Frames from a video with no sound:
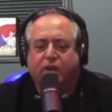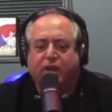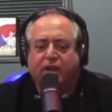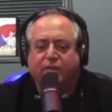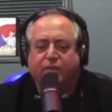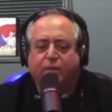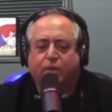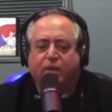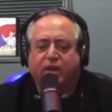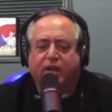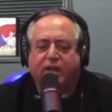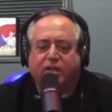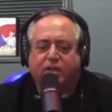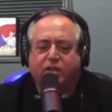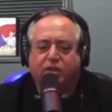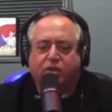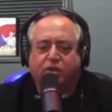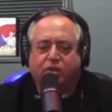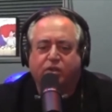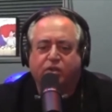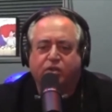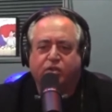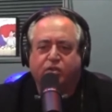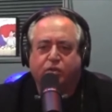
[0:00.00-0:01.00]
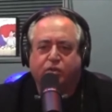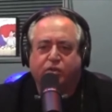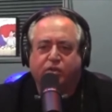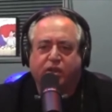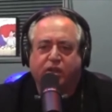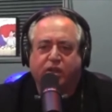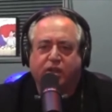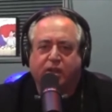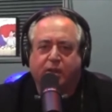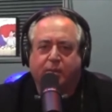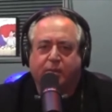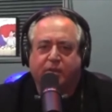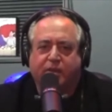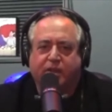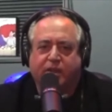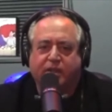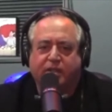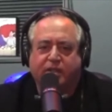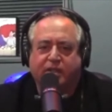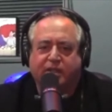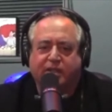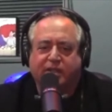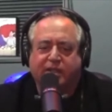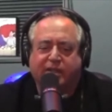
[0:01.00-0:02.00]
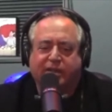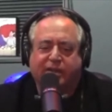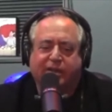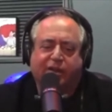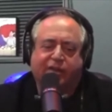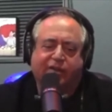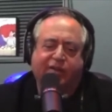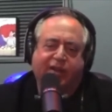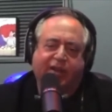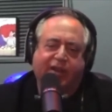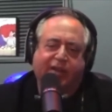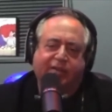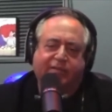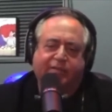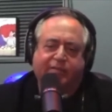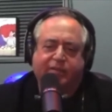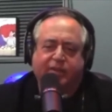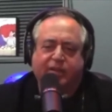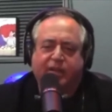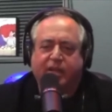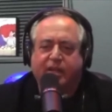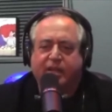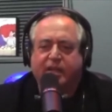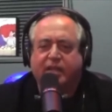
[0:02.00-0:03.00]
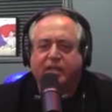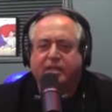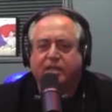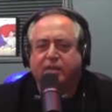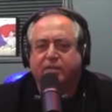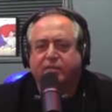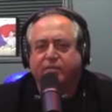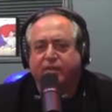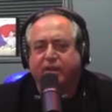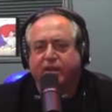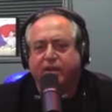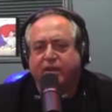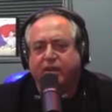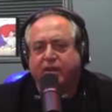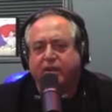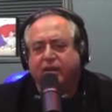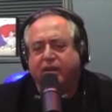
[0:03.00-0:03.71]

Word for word: even when I told the truth on a couple things, they said, "Oh yeah, that's convenient.